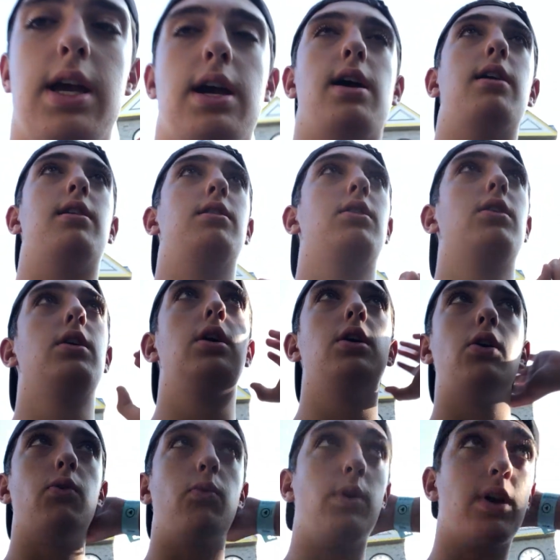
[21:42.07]
yet.
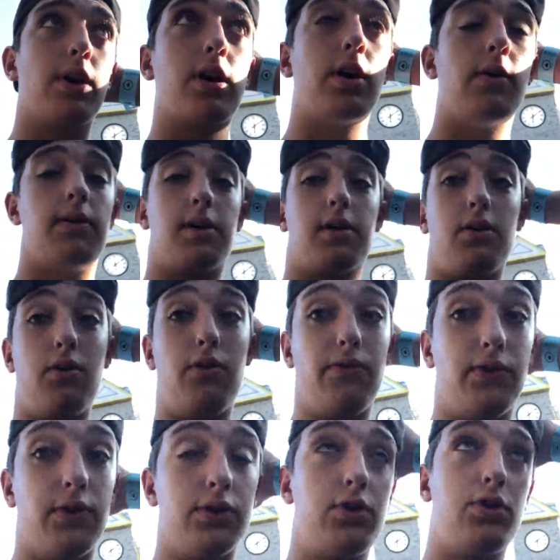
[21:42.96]
We are going
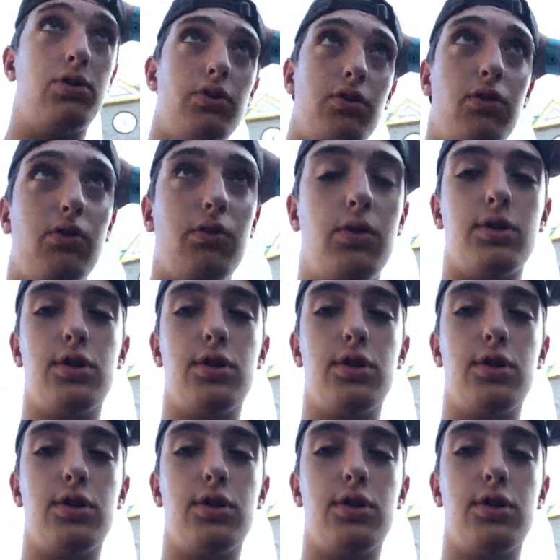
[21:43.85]
over to